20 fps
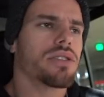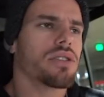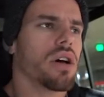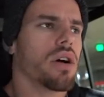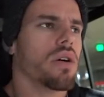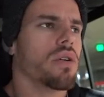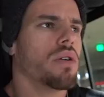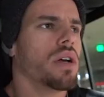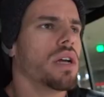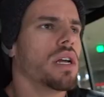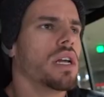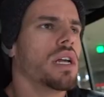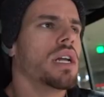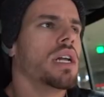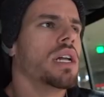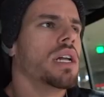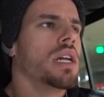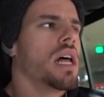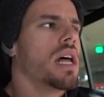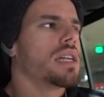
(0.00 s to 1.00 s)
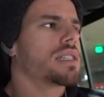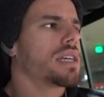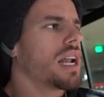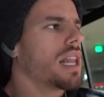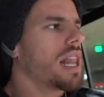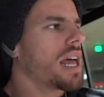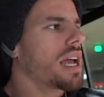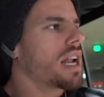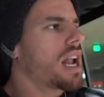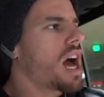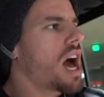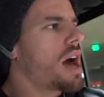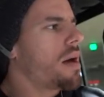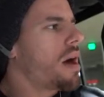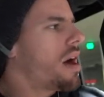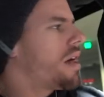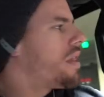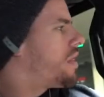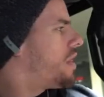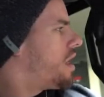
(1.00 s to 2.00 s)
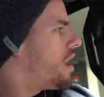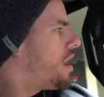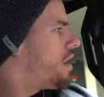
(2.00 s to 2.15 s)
So it's kind of like an, a,